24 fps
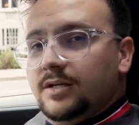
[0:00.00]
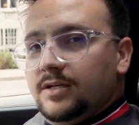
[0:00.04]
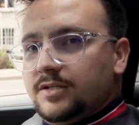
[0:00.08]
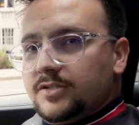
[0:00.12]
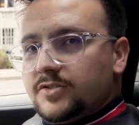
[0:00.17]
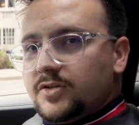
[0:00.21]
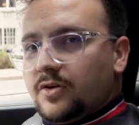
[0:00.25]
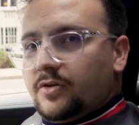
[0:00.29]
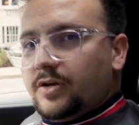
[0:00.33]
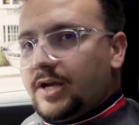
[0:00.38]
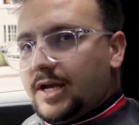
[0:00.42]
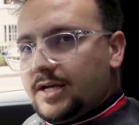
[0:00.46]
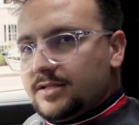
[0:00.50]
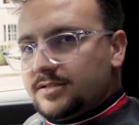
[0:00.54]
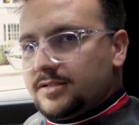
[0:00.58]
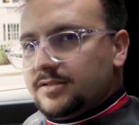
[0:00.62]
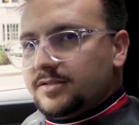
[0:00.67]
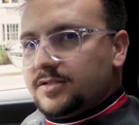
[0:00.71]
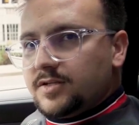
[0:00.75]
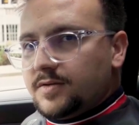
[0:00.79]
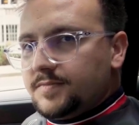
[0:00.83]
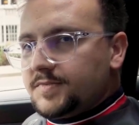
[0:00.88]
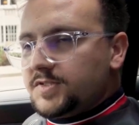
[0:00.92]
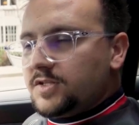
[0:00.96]
So guys, in
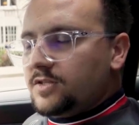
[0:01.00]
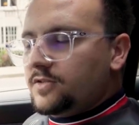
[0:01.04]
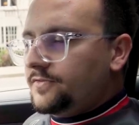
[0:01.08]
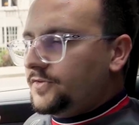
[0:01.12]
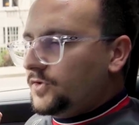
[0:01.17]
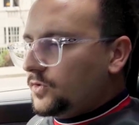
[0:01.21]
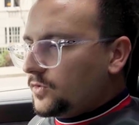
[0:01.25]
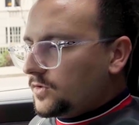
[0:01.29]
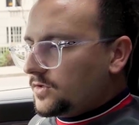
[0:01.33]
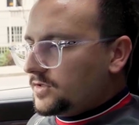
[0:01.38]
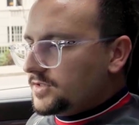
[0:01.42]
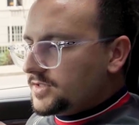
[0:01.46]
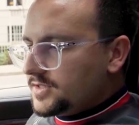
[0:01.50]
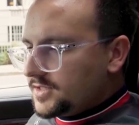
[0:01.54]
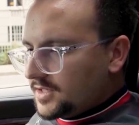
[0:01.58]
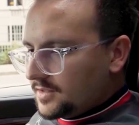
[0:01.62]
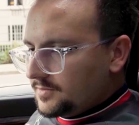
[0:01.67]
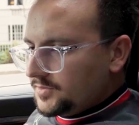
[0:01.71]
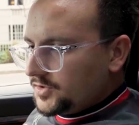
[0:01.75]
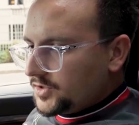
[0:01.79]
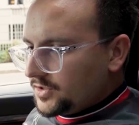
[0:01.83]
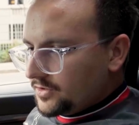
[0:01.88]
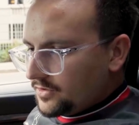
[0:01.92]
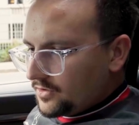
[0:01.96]
terms of the fuel
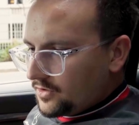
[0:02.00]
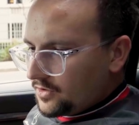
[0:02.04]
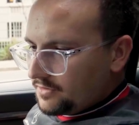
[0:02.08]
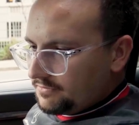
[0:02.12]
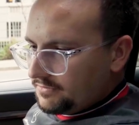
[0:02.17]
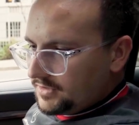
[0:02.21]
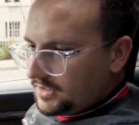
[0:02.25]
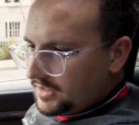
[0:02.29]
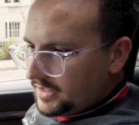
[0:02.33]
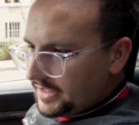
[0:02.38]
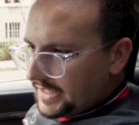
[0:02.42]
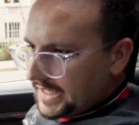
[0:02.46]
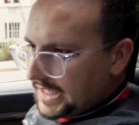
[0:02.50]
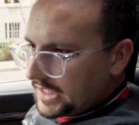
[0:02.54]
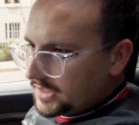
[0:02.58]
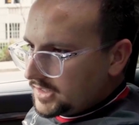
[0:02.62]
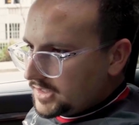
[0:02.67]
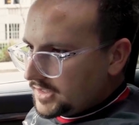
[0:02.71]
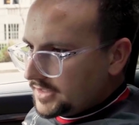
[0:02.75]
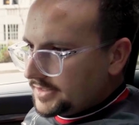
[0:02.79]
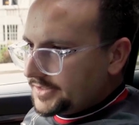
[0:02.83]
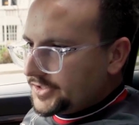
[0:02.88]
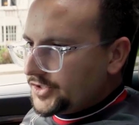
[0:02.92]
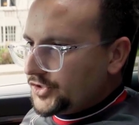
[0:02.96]
consumption of the
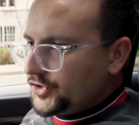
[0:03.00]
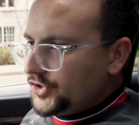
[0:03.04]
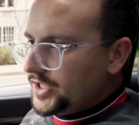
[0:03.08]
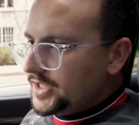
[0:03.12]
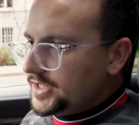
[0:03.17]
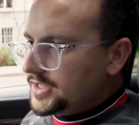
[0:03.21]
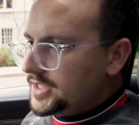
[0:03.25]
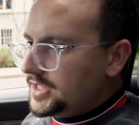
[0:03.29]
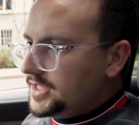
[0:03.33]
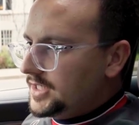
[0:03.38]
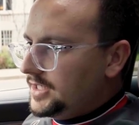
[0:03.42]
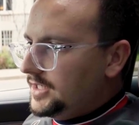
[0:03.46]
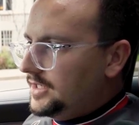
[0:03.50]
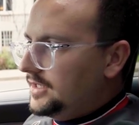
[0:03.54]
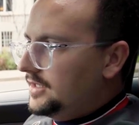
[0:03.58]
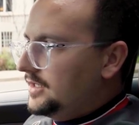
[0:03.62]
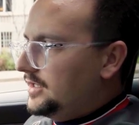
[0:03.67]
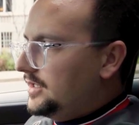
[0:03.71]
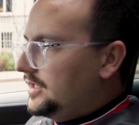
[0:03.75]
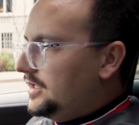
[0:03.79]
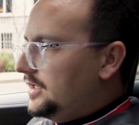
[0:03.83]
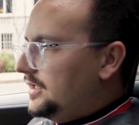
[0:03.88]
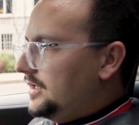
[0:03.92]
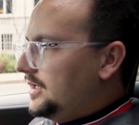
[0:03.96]
H6 GT,
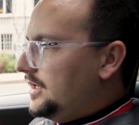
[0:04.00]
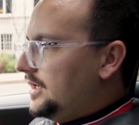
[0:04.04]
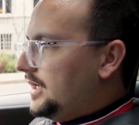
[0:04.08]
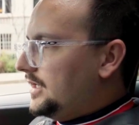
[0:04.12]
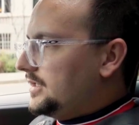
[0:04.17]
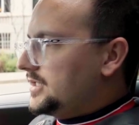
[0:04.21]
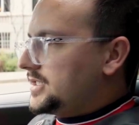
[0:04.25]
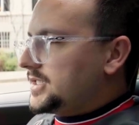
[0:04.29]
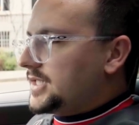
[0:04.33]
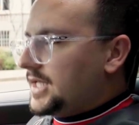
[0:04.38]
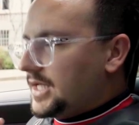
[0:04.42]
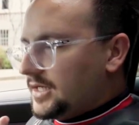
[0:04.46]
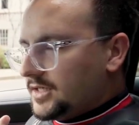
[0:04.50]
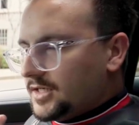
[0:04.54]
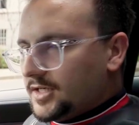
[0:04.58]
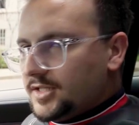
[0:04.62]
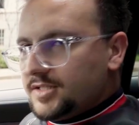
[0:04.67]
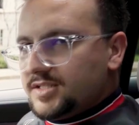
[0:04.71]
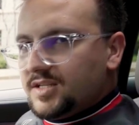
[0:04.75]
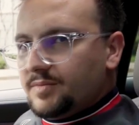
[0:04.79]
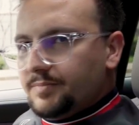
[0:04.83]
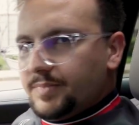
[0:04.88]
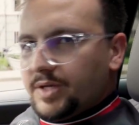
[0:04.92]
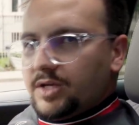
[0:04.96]
understand it
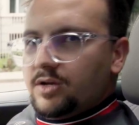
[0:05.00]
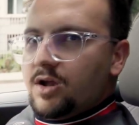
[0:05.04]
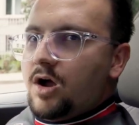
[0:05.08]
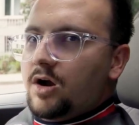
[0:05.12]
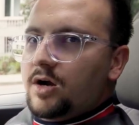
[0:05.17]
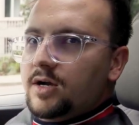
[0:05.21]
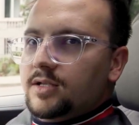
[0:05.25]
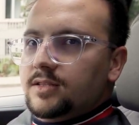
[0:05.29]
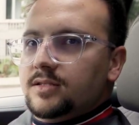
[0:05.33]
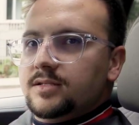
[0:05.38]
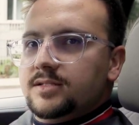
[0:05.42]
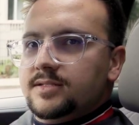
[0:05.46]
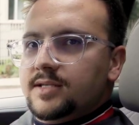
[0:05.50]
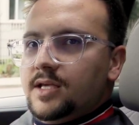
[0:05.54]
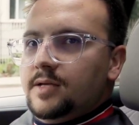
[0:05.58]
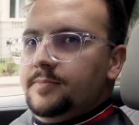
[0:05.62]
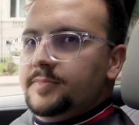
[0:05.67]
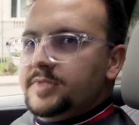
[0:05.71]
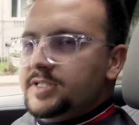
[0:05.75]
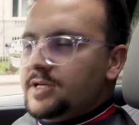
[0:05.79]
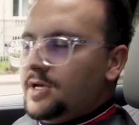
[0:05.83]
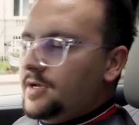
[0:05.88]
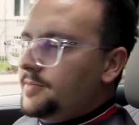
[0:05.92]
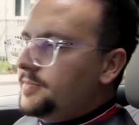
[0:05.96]
is a big car at the same
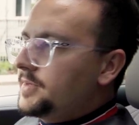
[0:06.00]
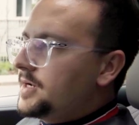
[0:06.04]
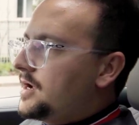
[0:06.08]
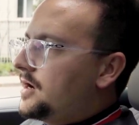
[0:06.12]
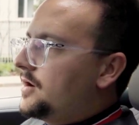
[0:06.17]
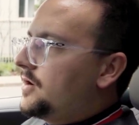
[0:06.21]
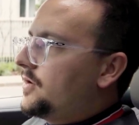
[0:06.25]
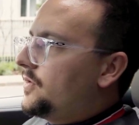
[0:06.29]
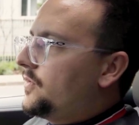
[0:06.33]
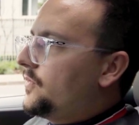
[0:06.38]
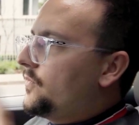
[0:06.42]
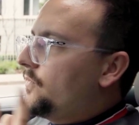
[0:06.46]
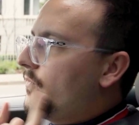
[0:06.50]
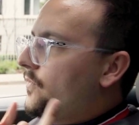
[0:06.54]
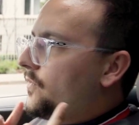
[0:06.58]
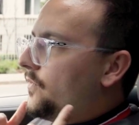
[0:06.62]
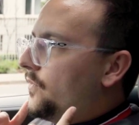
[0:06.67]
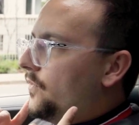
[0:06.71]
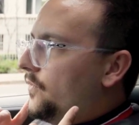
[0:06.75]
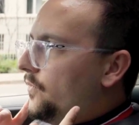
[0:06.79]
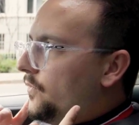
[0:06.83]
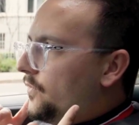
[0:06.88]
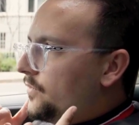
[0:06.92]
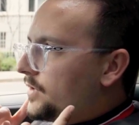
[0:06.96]
time. Now,
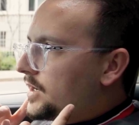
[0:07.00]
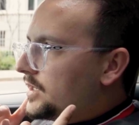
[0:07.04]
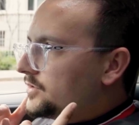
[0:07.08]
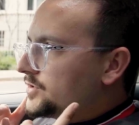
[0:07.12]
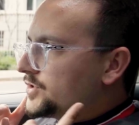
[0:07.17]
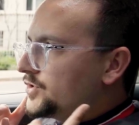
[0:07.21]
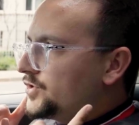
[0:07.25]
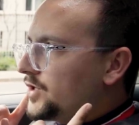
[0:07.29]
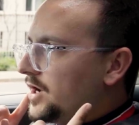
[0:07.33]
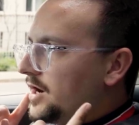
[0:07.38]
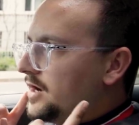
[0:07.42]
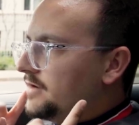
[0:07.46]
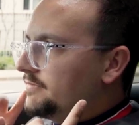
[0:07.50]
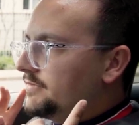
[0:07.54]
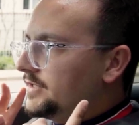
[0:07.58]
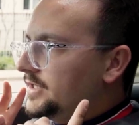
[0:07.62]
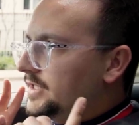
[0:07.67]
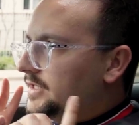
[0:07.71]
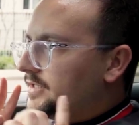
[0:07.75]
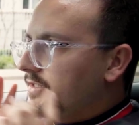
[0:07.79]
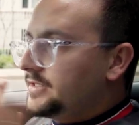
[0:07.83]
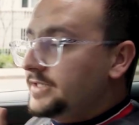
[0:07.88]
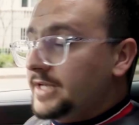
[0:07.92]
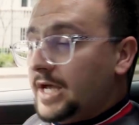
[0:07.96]
when I was
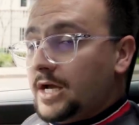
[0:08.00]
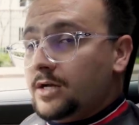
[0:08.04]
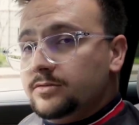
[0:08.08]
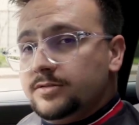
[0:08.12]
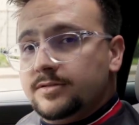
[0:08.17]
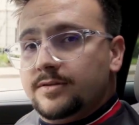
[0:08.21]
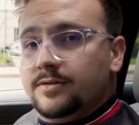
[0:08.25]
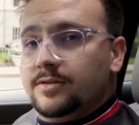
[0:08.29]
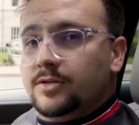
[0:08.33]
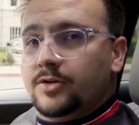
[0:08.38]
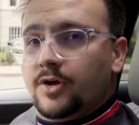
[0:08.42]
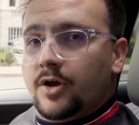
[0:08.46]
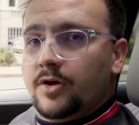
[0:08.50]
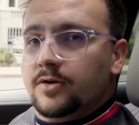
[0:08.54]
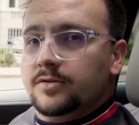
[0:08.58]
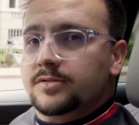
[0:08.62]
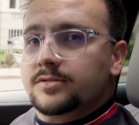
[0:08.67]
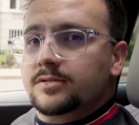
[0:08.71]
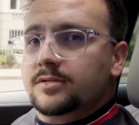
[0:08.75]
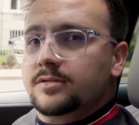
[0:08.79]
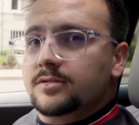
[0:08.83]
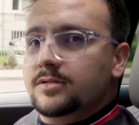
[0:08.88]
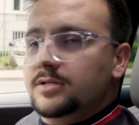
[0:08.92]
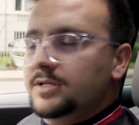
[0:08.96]
driving down to the
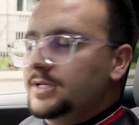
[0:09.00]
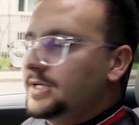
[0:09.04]
coast,